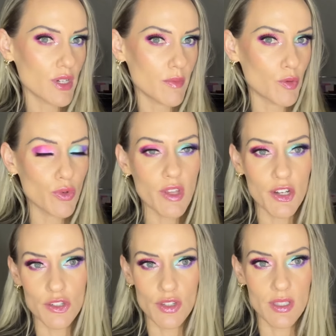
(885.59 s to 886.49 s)
I mean, really, you're
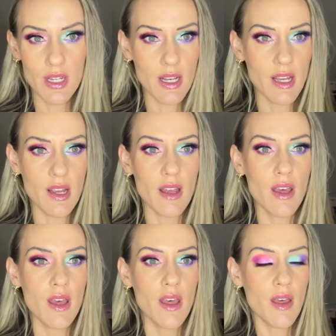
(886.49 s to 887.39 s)
just getting
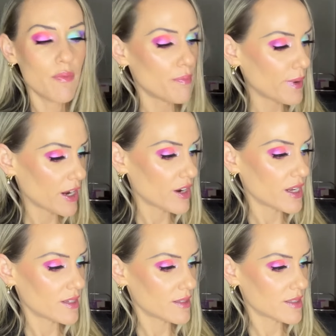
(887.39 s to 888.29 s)

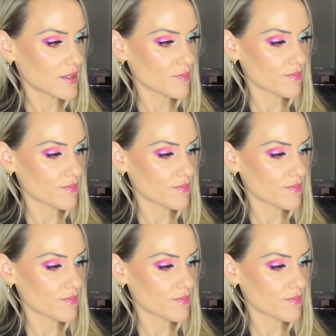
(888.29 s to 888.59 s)
berries